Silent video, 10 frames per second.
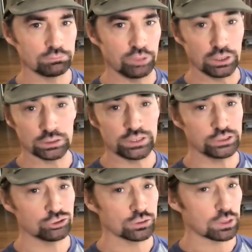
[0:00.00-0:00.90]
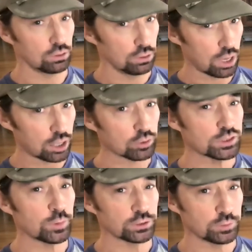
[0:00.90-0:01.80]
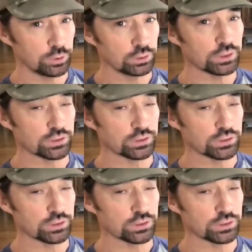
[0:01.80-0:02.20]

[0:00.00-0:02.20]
Being a teacher is a lot of responsibility.